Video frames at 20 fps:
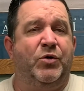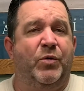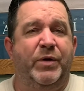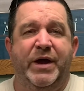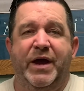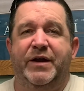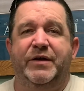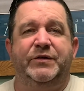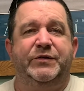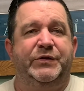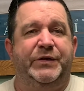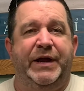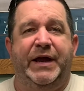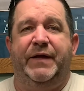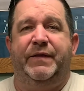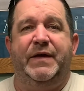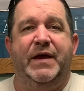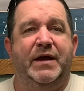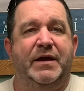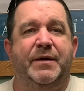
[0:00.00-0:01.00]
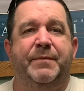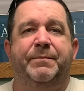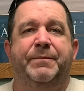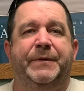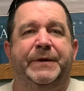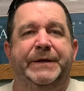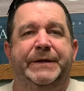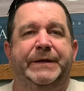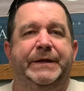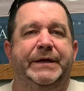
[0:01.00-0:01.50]
We understand that
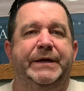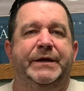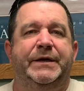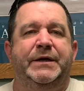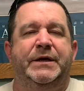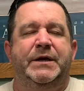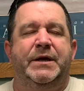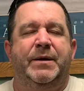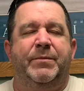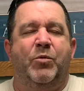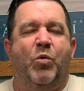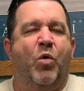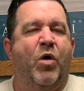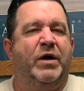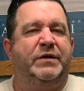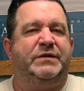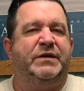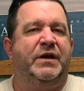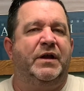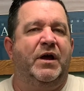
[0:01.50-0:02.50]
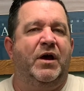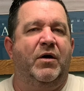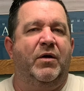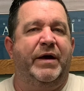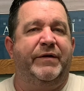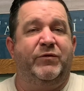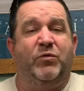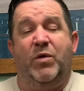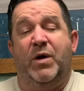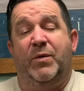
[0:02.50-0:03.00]
completely want to know
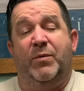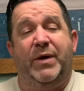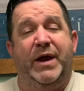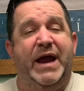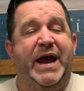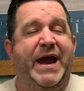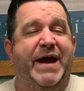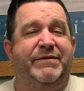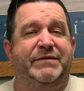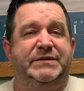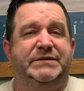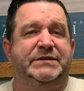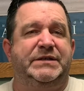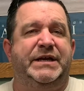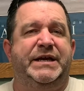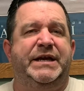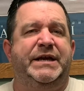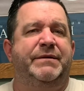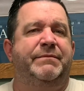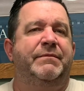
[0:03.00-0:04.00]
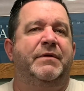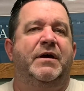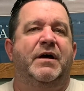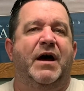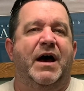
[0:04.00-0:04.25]
everyone we haven't seen.